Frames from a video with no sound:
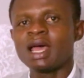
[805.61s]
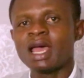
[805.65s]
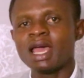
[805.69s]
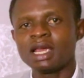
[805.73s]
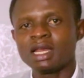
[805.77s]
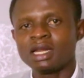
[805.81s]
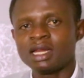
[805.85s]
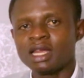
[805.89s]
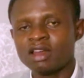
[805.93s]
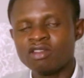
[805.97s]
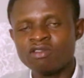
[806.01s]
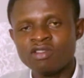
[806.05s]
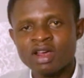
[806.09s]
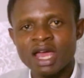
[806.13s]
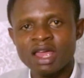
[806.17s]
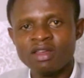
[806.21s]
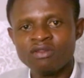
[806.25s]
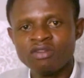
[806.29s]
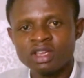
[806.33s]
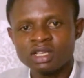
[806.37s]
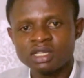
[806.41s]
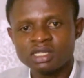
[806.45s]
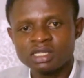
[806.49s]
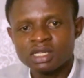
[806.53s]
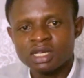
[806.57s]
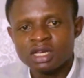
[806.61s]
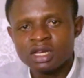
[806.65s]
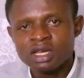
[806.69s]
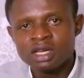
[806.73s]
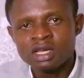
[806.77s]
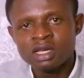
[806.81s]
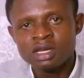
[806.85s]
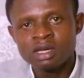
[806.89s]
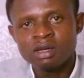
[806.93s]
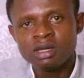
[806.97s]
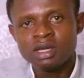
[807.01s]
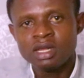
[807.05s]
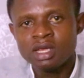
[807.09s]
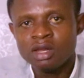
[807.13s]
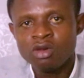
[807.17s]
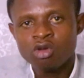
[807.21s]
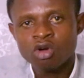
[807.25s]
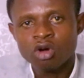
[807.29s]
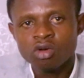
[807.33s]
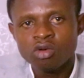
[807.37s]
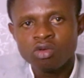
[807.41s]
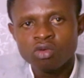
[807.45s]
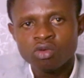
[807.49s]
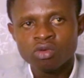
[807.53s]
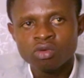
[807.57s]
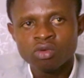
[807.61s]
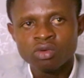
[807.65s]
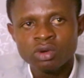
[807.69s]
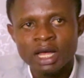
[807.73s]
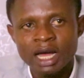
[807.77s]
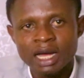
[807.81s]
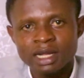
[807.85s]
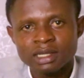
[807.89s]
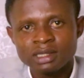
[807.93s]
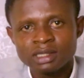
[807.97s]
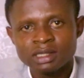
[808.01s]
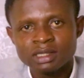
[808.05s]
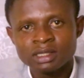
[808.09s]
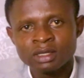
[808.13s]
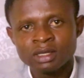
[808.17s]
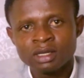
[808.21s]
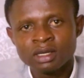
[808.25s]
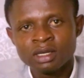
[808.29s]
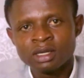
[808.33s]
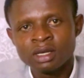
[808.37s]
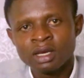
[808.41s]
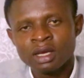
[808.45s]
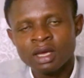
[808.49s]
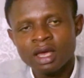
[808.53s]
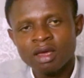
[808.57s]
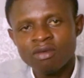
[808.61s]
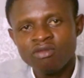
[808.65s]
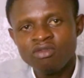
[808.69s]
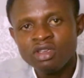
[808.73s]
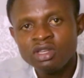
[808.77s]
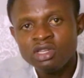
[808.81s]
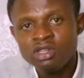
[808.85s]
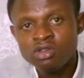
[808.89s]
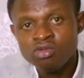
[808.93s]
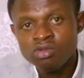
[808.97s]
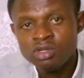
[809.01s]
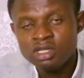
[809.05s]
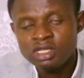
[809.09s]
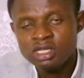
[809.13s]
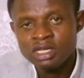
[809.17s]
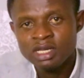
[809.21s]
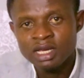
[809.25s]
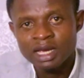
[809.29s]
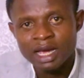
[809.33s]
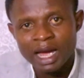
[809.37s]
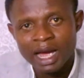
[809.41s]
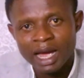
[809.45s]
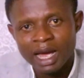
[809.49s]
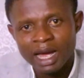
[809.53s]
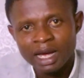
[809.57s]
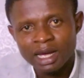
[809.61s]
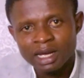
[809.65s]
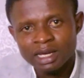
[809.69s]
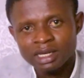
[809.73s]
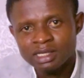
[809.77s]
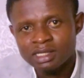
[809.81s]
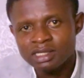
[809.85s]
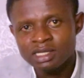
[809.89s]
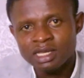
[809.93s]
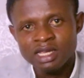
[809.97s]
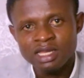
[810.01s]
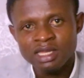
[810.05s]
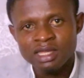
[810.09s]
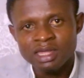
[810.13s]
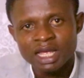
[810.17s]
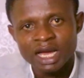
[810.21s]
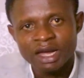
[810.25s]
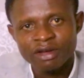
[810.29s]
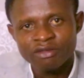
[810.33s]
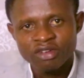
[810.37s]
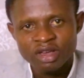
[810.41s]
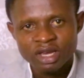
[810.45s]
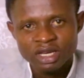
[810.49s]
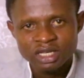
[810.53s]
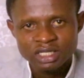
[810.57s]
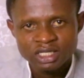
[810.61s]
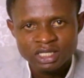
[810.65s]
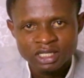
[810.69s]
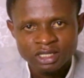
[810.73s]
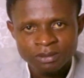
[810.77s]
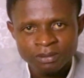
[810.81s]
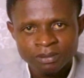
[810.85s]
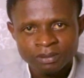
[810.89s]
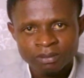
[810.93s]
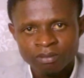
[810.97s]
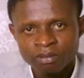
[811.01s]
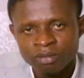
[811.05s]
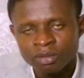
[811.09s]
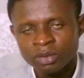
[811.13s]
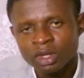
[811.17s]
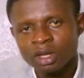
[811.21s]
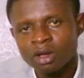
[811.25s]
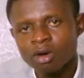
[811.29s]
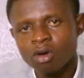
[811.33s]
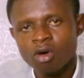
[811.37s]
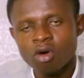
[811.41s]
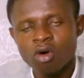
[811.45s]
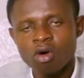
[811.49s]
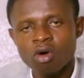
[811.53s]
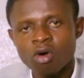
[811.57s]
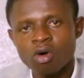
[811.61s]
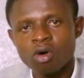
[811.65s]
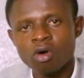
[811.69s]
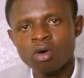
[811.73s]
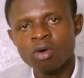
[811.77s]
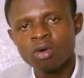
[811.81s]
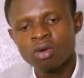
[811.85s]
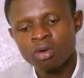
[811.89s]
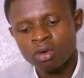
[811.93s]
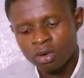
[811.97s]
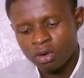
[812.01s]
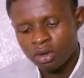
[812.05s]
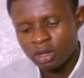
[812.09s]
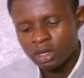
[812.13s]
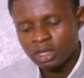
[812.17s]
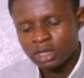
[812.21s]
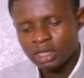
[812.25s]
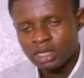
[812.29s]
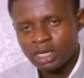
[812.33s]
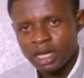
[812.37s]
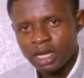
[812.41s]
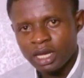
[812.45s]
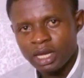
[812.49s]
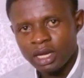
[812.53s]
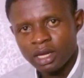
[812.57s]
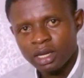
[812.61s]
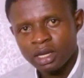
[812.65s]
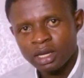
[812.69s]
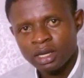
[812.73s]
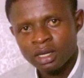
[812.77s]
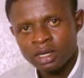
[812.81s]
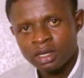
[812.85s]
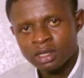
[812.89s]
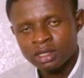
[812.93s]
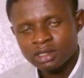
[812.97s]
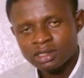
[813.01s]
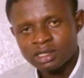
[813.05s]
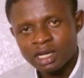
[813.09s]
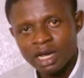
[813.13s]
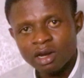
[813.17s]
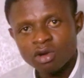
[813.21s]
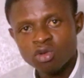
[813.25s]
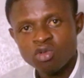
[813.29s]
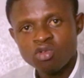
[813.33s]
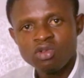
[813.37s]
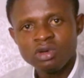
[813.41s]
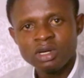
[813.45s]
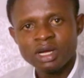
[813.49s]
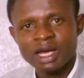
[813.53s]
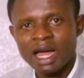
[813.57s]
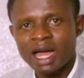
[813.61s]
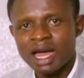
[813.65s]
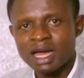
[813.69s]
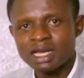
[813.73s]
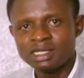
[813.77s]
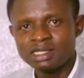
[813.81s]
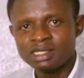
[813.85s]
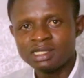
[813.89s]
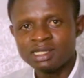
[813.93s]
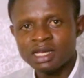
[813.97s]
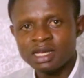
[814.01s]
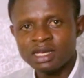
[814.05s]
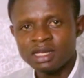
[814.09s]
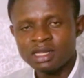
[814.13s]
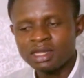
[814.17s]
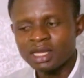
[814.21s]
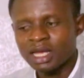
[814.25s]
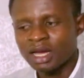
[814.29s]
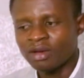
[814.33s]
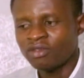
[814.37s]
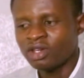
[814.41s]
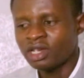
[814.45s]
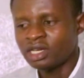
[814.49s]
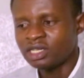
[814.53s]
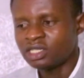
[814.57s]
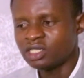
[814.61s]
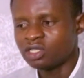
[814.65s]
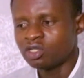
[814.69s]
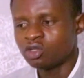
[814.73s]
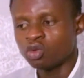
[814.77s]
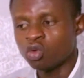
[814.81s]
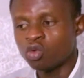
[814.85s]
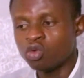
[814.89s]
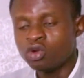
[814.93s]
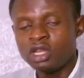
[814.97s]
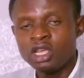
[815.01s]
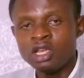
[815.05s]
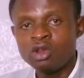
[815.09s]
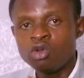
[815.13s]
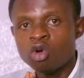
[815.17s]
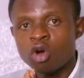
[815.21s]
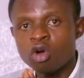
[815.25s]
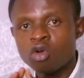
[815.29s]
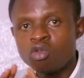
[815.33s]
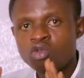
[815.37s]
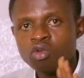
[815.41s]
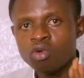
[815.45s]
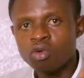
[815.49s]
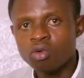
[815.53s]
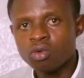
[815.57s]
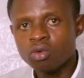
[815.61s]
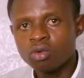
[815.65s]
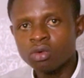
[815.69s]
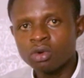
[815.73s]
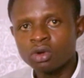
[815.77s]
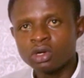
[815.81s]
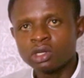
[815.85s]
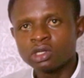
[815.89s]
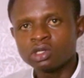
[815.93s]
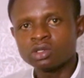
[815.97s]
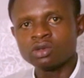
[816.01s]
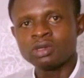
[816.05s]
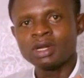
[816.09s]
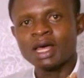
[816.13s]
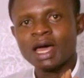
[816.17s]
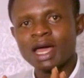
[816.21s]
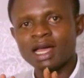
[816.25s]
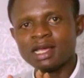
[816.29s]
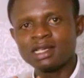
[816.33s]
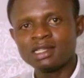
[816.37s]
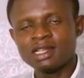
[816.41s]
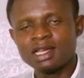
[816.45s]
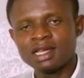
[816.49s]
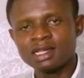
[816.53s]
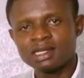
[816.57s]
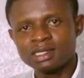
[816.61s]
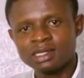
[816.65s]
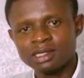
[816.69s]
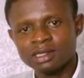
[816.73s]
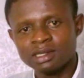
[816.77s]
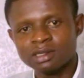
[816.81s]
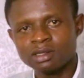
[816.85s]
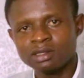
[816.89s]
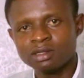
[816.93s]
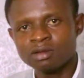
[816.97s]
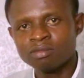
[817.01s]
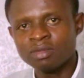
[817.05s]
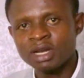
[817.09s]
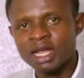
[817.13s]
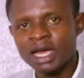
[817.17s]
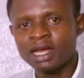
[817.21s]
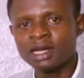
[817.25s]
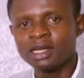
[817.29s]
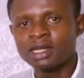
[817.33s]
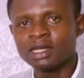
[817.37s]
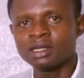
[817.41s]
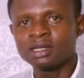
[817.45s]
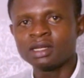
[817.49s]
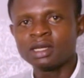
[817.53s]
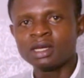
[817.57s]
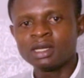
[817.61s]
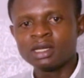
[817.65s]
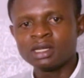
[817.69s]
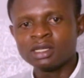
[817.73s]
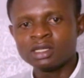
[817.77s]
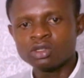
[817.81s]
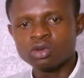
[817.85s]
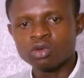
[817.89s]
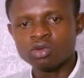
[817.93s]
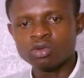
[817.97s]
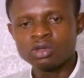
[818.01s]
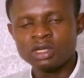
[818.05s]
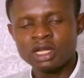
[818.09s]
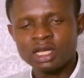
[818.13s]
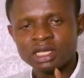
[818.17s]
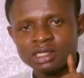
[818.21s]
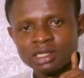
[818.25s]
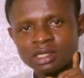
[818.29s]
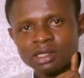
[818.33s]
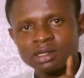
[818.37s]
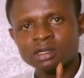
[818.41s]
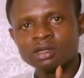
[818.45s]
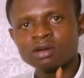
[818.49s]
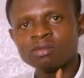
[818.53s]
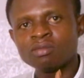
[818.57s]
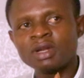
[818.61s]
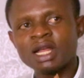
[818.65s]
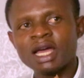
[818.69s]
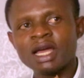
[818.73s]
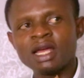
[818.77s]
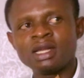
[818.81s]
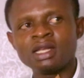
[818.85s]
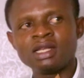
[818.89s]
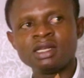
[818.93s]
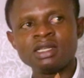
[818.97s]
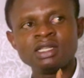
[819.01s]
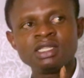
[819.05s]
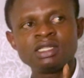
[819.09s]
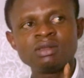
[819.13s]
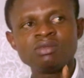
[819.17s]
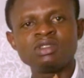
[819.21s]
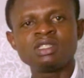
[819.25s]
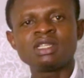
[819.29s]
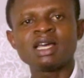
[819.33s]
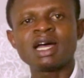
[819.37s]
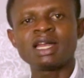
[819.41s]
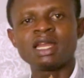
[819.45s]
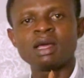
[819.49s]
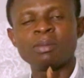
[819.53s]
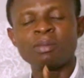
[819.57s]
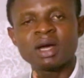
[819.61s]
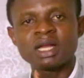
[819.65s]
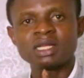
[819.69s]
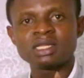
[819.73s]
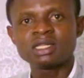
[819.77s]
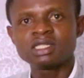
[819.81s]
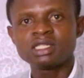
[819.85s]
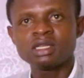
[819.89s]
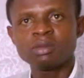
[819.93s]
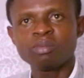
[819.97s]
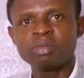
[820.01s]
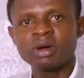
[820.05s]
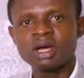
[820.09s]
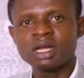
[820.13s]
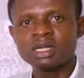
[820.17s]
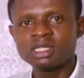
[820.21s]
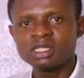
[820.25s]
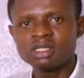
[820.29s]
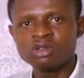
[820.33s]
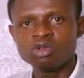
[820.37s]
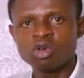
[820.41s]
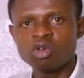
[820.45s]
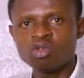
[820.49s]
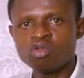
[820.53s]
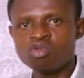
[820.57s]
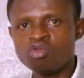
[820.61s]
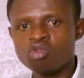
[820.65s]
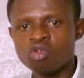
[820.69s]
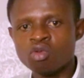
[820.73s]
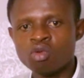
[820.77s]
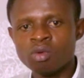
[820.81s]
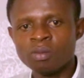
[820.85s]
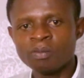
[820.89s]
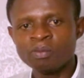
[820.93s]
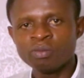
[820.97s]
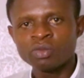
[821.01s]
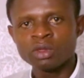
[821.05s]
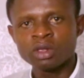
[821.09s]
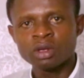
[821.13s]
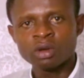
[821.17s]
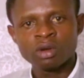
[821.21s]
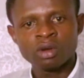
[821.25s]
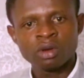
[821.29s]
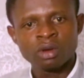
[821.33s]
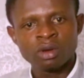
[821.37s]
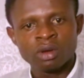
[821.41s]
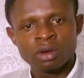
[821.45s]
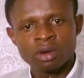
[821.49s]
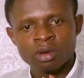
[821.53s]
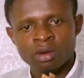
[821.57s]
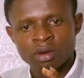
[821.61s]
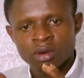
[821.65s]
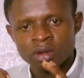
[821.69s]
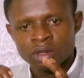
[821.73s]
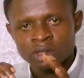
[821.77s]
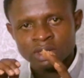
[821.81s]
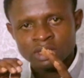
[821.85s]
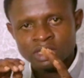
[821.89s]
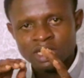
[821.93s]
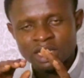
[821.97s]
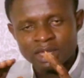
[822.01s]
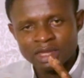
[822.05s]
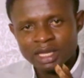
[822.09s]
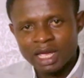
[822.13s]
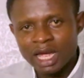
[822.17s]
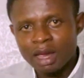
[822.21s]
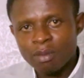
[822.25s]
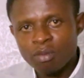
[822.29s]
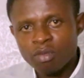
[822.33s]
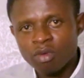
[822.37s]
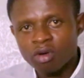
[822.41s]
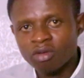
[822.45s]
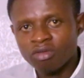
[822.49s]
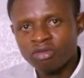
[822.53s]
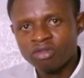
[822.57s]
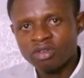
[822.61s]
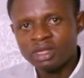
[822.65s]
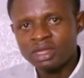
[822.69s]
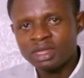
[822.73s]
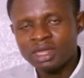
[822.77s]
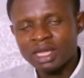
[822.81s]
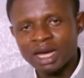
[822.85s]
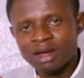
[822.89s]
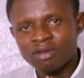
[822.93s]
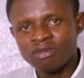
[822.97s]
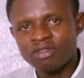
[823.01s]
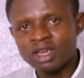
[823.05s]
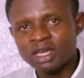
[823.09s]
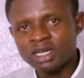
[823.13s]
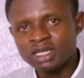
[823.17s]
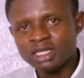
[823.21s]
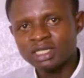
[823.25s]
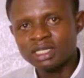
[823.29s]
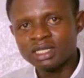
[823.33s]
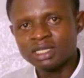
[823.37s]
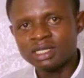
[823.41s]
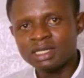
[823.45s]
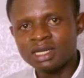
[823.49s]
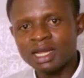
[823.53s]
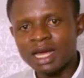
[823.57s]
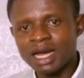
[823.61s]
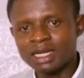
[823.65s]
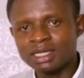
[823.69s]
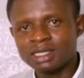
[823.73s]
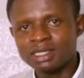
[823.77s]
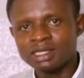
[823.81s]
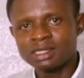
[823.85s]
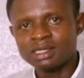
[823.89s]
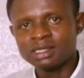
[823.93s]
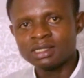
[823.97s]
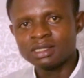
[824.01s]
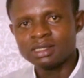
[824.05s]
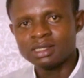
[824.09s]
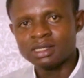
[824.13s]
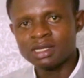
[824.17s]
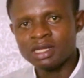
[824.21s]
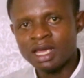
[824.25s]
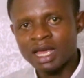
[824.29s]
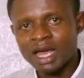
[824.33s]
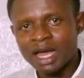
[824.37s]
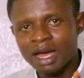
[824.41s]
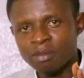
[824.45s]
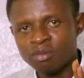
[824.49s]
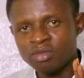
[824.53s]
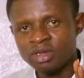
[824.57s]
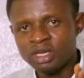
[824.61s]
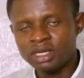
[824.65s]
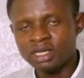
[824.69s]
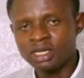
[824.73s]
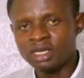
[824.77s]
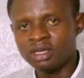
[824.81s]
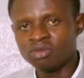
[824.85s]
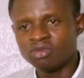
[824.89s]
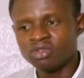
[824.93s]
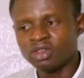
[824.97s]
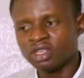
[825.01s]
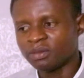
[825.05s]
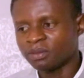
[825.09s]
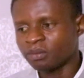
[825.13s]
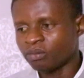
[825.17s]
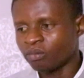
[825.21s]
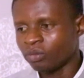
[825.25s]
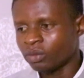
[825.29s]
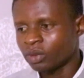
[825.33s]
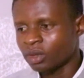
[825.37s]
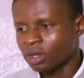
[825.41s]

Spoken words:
Like the drivers, they don't know that heavy duty car is the intervention or the saloon car is the intervention. So they don't know. So that is the single blinding. So the single blinding, it means that the participants don't know the type of intervention that they are being given.